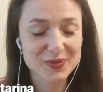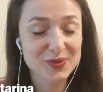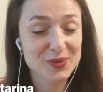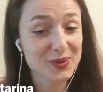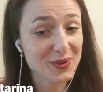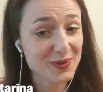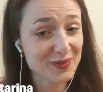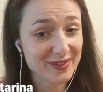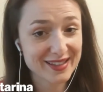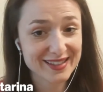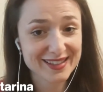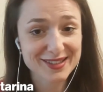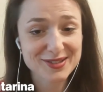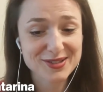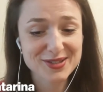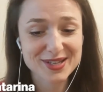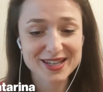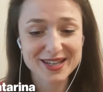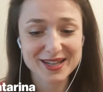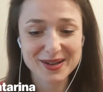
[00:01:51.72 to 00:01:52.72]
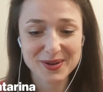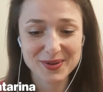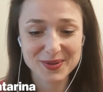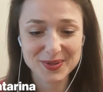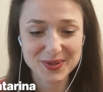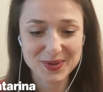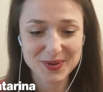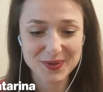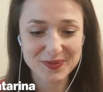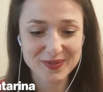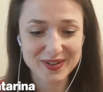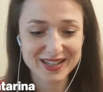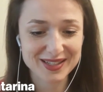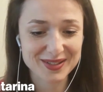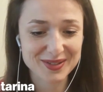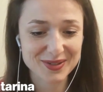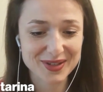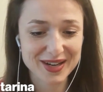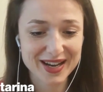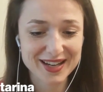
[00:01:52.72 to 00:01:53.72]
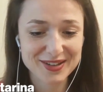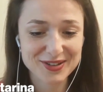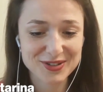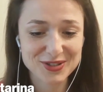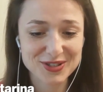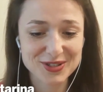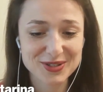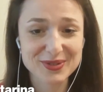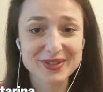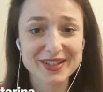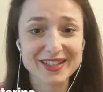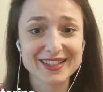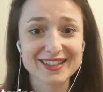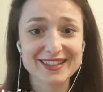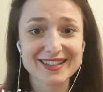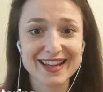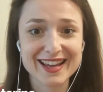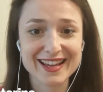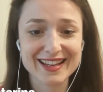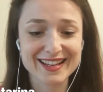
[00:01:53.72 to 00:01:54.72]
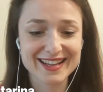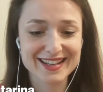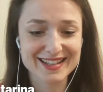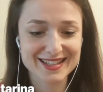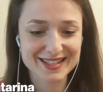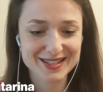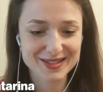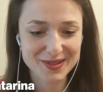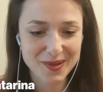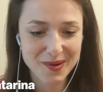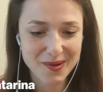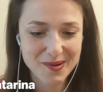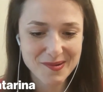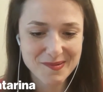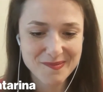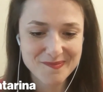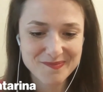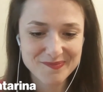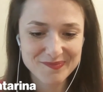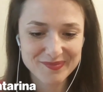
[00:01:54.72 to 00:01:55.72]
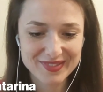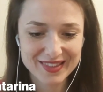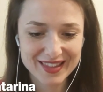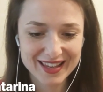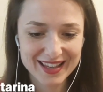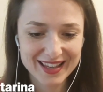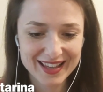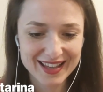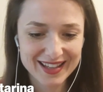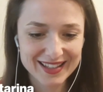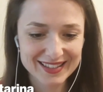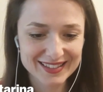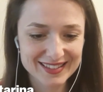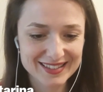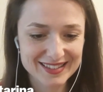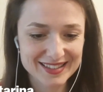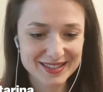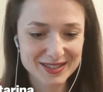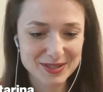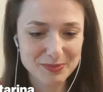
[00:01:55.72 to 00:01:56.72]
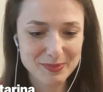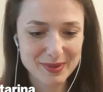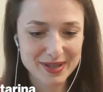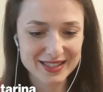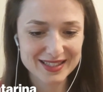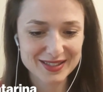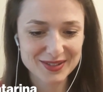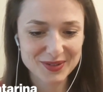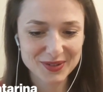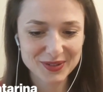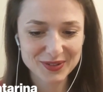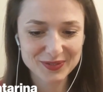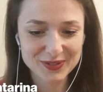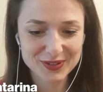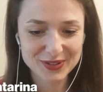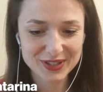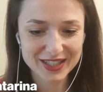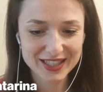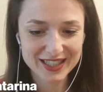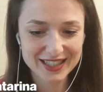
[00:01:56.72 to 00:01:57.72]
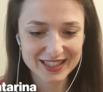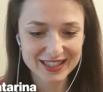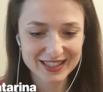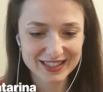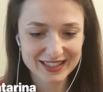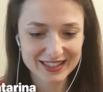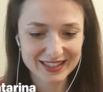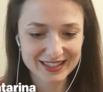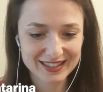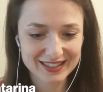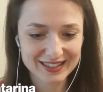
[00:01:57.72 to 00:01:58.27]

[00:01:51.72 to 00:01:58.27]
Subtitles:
Full of energy. Also, when your energy during the day gets low, this is the best song for it.